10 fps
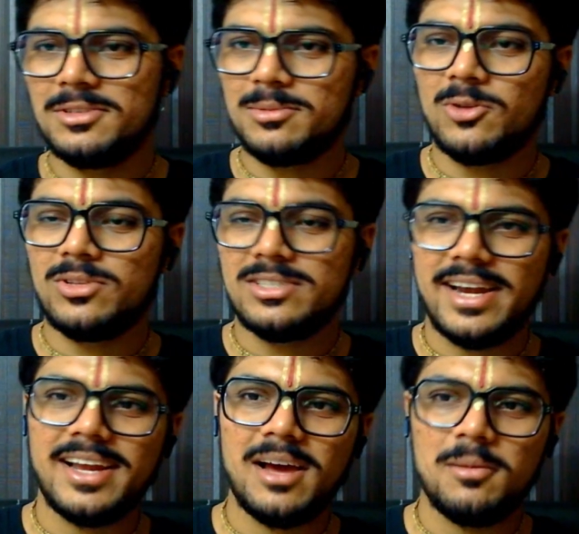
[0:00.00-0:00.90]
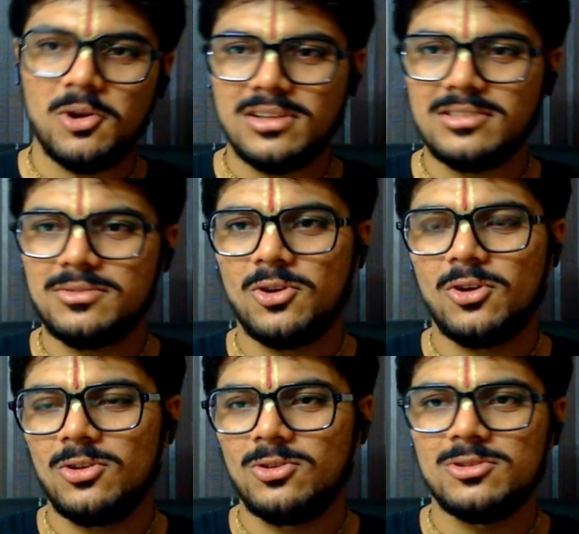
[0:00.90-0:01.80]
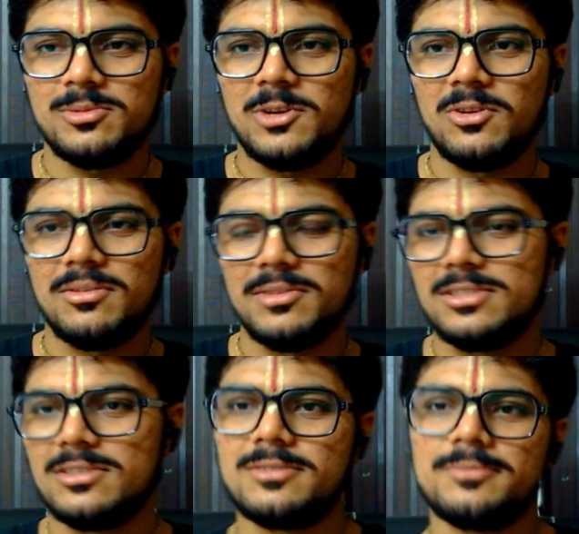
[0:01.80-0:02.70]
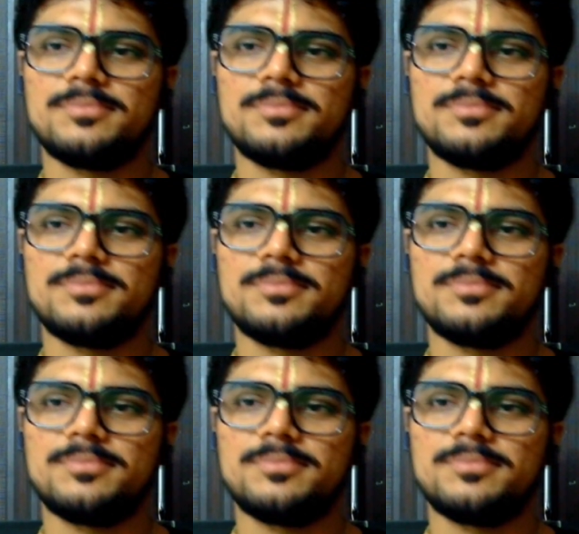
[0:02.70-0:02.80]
or the sidecar models for all of those particular features.